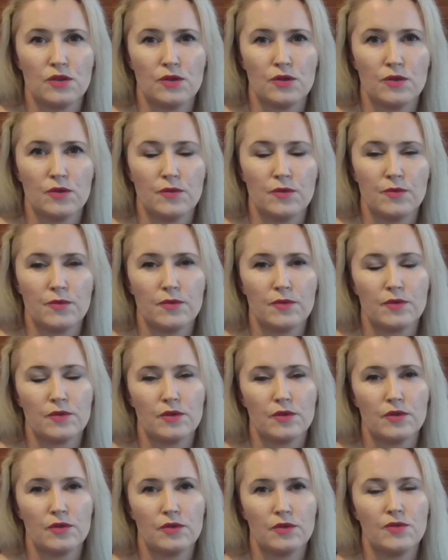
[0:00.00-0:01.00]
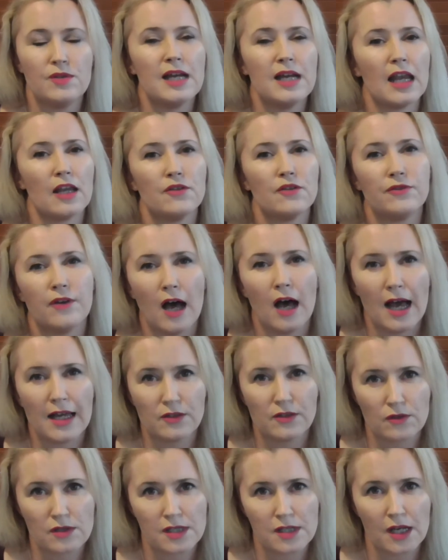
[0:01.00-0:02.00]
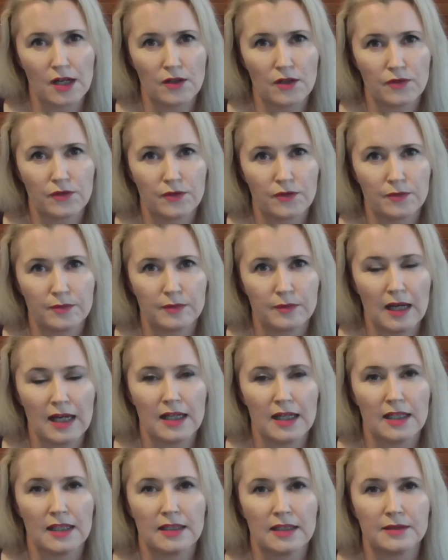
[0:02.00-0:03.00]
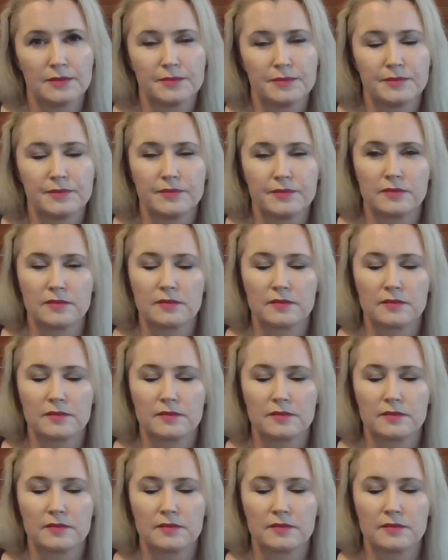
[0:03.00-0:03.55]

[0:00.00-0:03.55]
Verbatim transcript: you you nullify yourself, um,